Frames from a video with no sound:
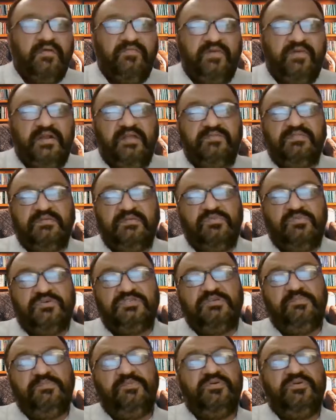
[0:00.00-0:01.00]
One of the
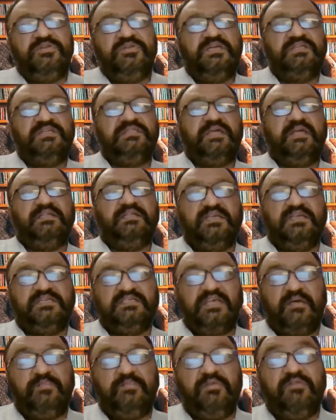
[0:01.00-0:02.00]
most important things that the
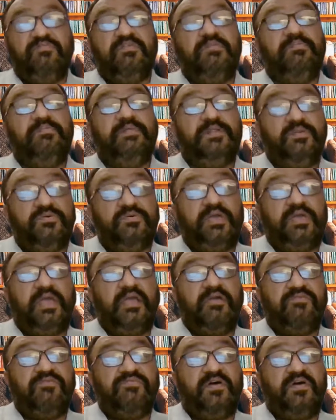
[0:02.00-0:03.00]
examiner will be
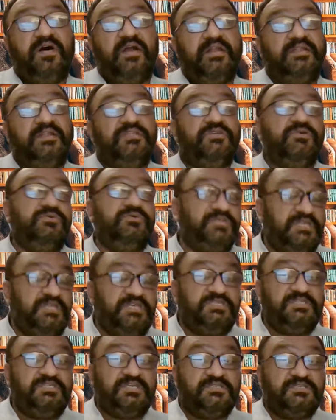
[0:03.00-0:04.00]
looking for in your
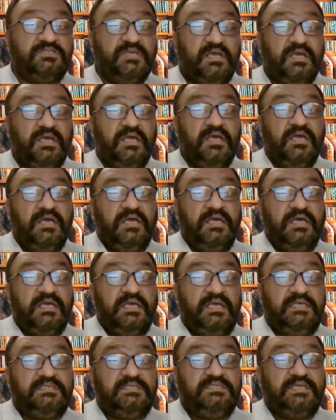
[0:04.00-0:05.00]
thesis
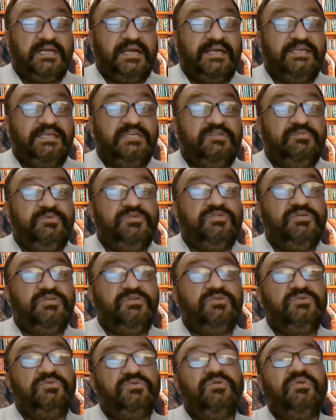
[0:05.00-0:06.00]
is the
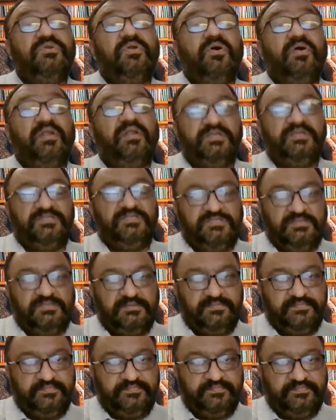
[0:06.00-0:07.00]
contribution to knowledge.
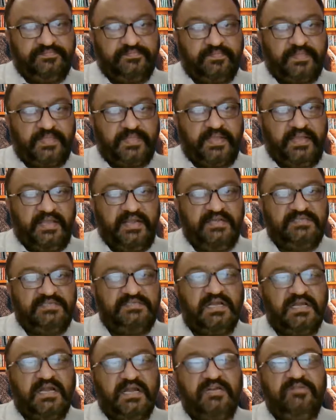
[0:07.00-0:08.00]
It's
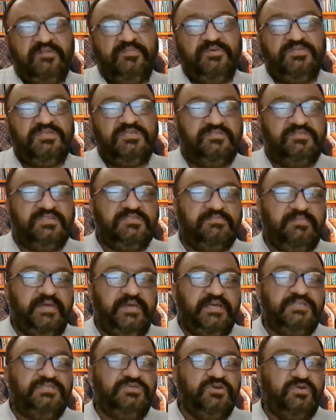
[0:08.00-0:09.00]
the contribution which
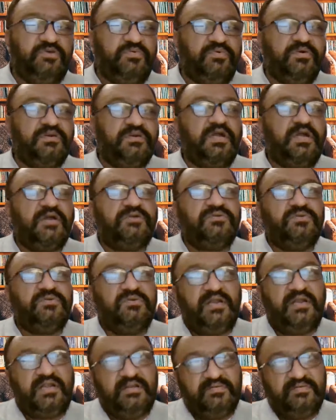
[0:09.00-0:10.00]
makes your work
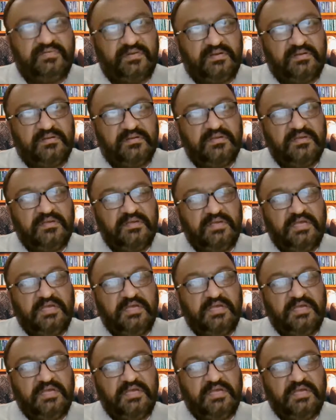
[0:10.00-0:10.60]
doctoral level,